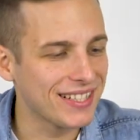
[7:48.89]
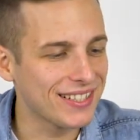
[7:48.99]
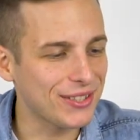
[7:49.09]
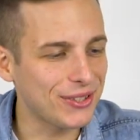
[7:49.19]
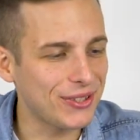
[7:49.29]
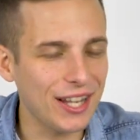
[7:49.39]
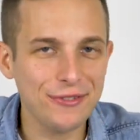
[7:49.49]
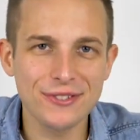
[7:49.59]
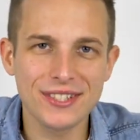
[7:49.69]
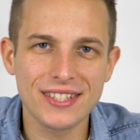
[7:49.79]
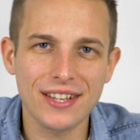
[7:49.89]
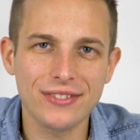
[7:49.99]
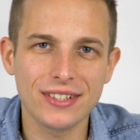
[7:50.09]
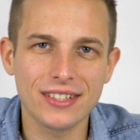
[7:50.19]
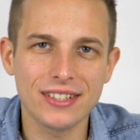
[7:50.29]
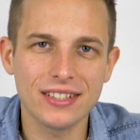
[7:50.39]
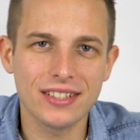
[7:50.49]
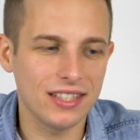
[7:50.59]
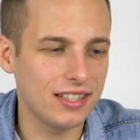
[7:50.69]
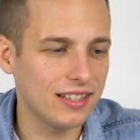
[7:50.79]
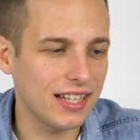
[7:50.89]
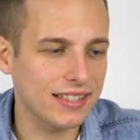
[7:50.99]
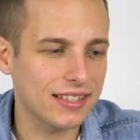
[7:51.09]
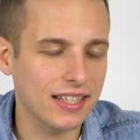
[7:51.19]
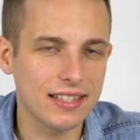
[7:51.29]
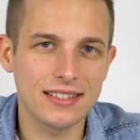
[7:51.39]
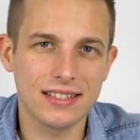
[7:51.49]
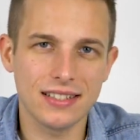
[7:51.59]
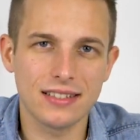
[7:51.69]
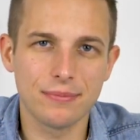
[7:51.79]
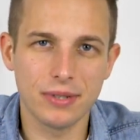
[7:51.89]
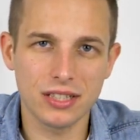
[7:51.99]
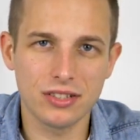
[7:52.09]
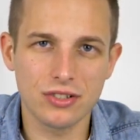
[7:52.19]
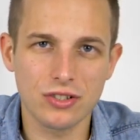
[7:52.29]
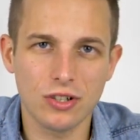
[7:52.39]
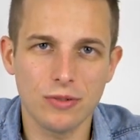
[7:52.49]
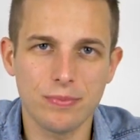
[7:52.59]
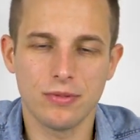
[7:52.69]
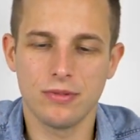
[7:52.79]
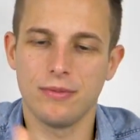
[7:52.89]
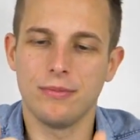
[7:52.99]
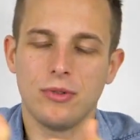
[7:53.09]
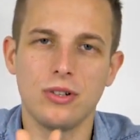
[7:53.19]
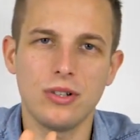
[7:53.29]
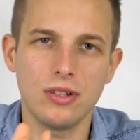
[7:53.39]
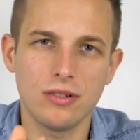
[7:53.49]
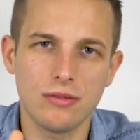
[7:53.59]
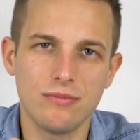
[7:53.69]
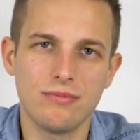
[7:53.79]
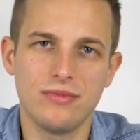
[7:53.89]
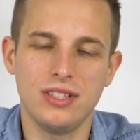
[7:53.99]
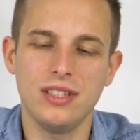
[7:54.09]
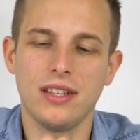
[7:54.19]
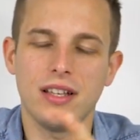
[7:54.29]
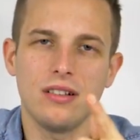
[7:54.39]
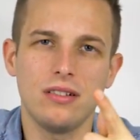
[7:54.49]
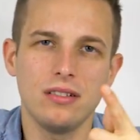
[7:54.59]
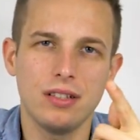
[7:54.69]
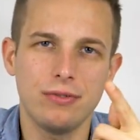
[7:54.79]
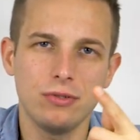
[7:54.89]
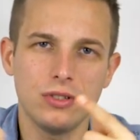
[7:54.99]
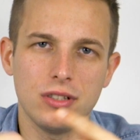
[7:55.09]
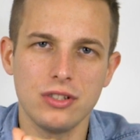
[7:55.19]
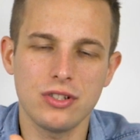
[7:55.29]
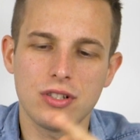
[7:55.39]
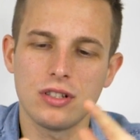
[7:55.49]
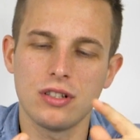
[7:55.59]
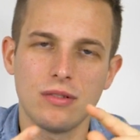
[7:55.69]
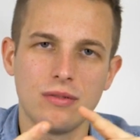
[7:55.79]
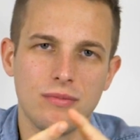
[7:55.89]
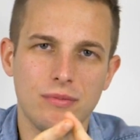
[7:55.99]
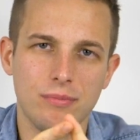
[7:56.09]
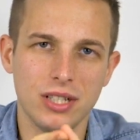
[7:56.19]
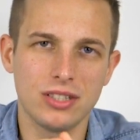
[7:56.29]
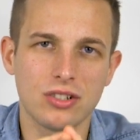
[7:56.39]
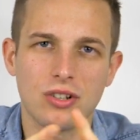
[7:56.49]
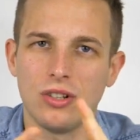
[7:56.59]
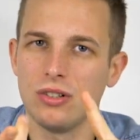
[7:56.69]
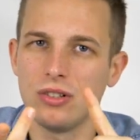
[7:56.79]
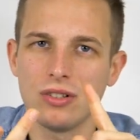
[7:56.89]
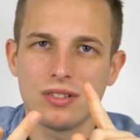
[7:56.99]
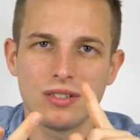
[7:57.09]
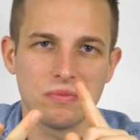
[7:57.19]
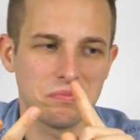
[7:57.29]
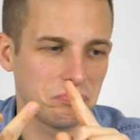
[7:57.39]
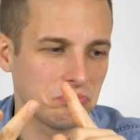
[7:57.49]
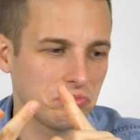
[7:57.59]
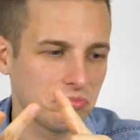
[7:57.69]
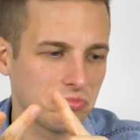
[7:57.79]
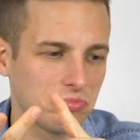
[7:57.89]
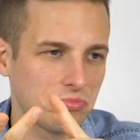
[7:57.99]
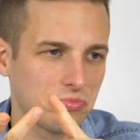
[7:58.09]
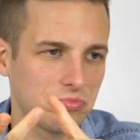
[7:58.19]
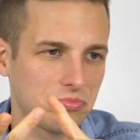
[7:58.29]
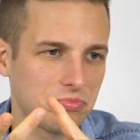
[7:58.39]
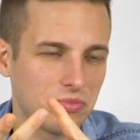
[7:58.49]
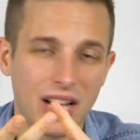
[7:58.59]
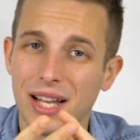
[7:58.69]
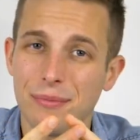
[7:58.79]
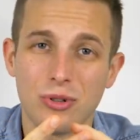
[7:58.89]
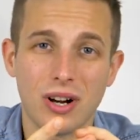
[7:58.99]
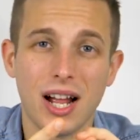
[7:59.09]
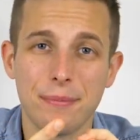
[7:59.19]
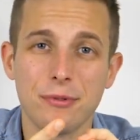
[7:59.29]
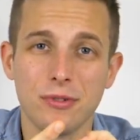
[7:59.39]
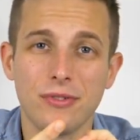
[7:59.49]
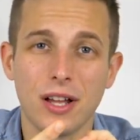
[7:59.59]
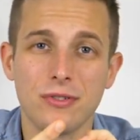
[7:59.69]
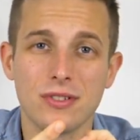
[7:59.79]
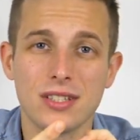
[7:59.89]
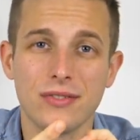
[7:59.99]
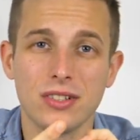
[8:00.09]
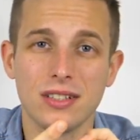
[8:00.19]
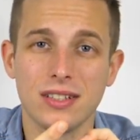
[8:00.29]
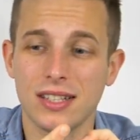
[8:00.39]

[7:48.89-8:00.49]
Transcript: So iPhone 7 in that case did better job, more detail on the footage, better colors. I'm more happy with iPhone 7 in